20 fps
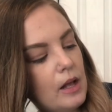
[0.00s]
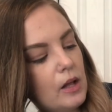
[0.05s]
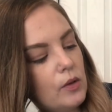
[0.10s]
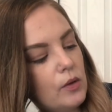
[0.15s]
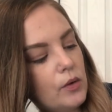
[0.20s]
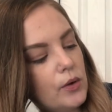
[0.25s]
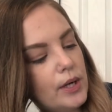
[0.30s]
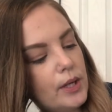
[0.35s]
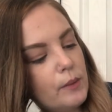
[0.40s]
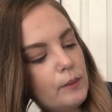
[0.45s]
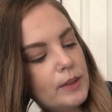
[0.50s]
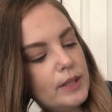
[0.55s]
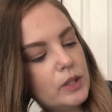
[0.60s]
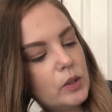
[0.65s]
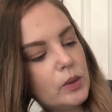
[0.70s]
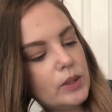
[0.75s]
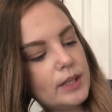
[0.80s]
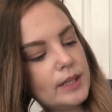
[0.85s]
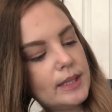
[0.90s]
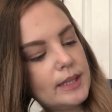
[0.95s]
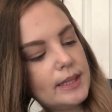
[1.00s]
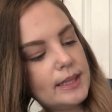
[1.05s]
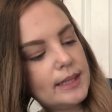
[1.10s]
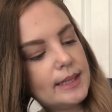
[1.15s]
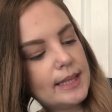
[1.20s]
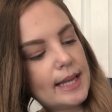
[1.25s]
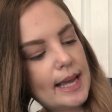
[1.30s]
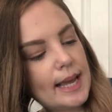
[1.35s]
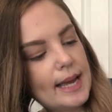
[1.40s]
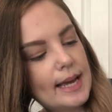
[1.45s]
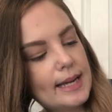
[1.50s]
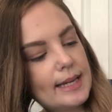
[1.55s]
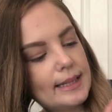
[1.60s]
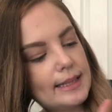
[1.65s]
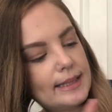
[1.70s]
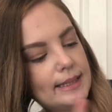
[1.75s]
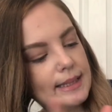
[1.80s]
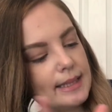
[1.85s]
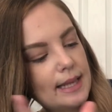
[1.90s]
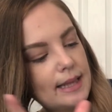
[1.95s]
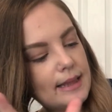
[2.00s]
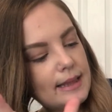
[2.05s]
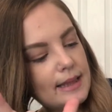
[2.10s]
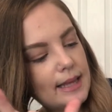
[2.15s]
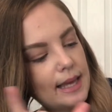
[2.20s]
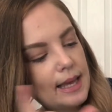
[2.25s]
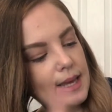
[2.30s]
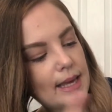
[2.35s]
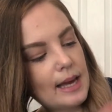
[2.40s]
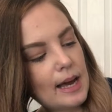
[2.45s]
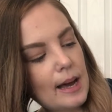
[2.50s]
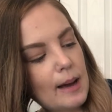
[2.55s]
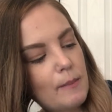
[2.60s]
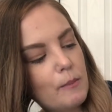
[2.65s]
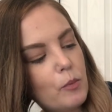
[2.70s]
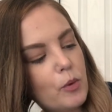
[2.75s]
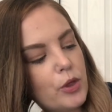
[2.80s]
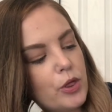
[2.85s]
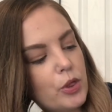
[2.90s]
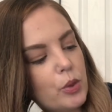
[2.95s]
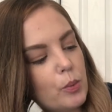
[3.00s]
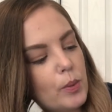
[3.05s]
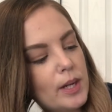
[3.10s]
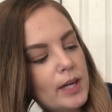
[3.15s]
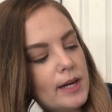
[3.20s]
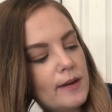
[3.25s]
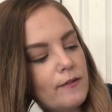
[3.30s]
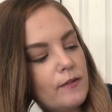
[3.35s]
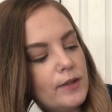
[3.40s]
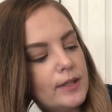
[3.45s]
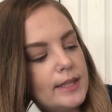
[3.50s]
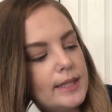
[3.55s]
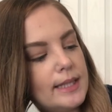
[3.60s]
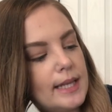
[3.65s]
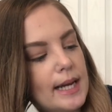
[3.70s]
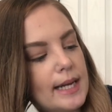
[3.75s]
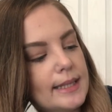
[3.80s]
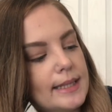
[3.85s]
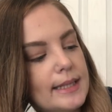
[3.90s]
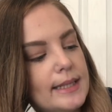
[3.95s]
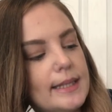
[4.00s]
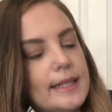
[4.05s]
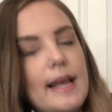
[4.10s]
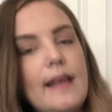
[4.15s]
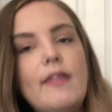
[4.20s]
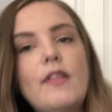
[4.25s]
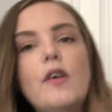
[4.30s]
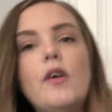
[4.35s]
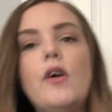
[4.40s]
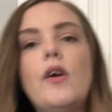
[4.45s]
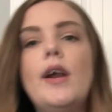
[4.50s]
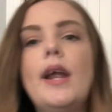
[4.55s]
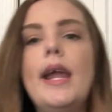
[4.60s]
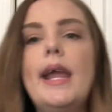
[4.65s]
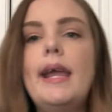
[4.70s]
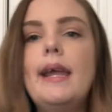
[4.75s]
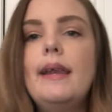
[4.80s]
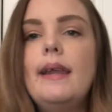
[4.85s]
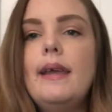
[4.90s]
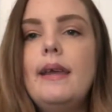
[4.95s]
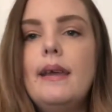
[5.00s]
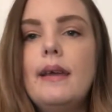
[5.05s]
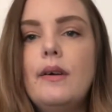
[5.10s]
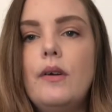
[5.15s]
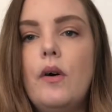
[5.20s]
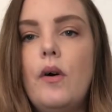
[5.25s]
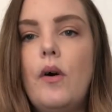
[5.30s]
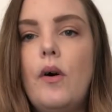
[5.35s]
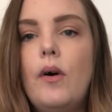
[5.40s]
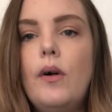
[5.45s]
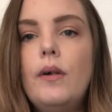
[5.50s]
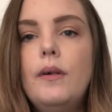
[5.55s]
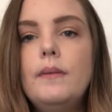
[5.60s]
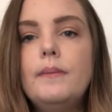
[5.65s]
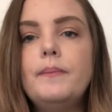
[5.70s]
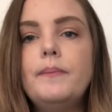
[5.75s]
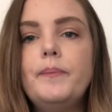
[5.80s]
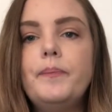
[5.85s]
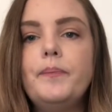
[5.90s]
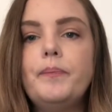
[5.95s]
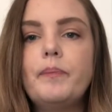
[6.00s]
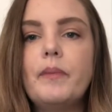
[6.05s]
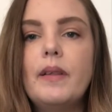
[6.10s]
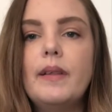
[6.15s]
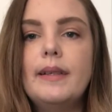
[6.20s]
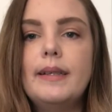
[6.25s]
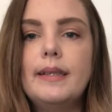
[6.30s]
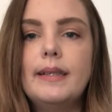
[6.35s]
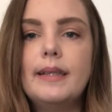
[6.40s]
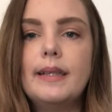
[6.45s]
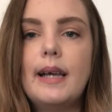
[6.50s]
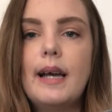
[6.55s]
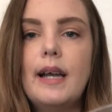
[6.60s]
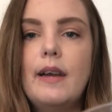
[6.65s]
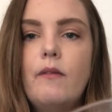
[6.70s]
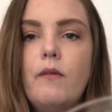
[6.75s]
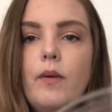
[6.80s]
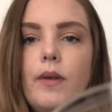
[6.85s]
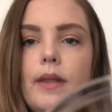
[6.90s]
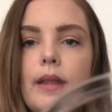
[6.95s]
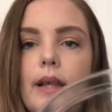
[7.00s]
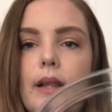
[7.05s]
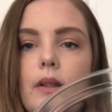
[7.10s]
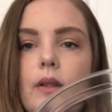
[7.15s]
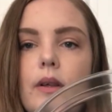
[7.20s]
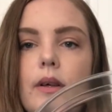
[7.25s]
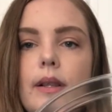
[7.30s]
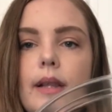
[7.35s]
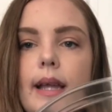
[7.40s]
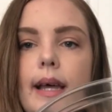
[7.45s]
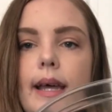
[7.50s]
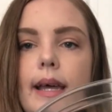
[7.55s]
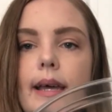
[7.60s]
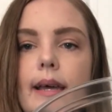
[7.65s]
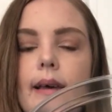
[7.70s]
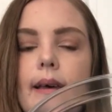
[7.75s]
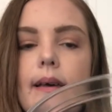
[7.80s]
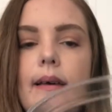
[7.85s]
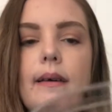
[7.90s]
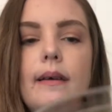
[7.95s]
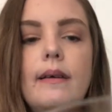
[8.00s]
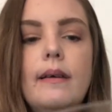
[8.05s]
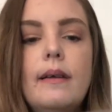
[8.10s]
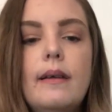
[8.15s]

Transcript: Learning Resources, and they come with 3 different sizes, and there are 80 in all. And this is kind of what they look like.